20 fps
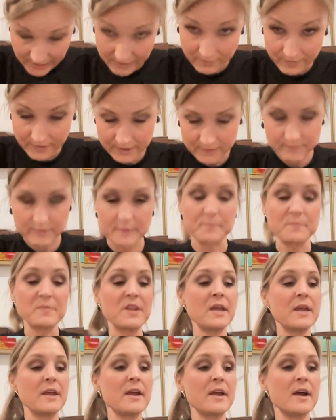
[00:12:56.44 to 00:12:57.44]
effectively.
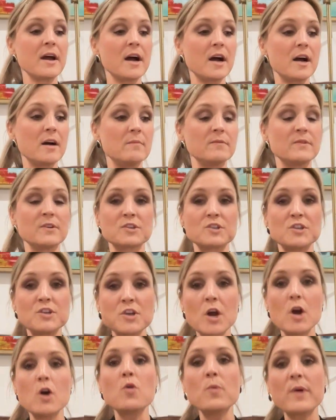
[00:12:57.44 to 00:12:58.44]
There's
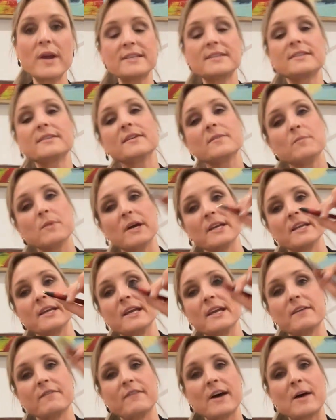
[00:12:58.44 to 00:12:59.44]
no wasted
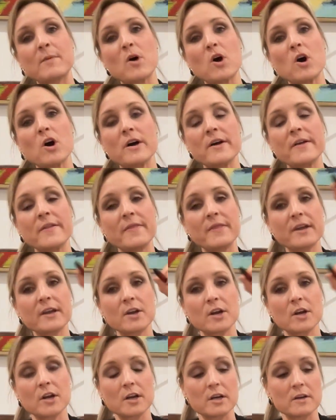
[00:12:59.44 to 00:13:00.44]
money if I'm on the
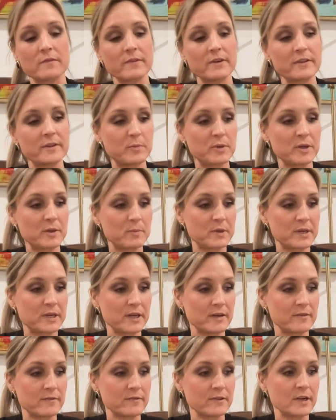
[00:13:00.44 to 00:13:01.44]
curve of the
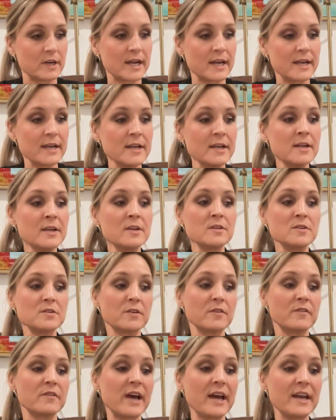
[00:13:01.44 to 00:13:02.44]
PPF, all right?
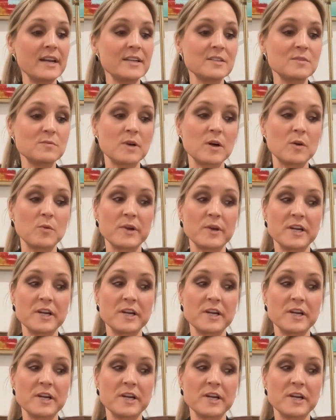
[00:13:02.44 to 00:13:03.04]
So that is what